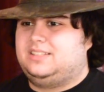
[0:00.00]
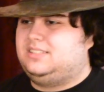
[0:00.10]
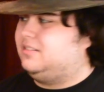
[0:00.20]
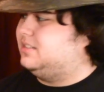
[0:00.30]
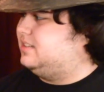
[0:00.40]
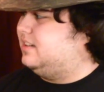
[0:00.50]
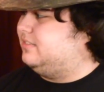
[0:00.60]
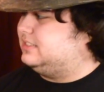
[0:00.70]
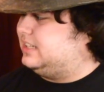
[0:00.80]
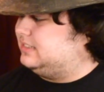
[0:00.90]
The Secret
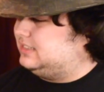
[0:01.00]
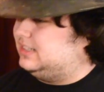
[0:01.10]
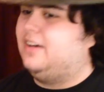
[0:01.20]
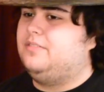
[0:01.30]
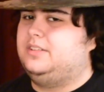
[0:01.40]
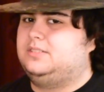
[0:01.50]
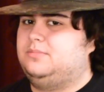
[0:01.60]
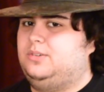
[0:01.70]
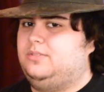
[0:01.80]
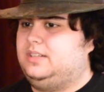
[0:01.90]
Service. I love this
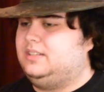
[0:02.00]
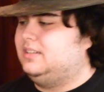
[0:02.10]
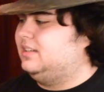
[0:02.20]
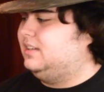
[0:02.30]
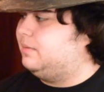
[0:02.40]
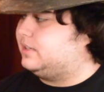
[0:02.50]
movie. I'm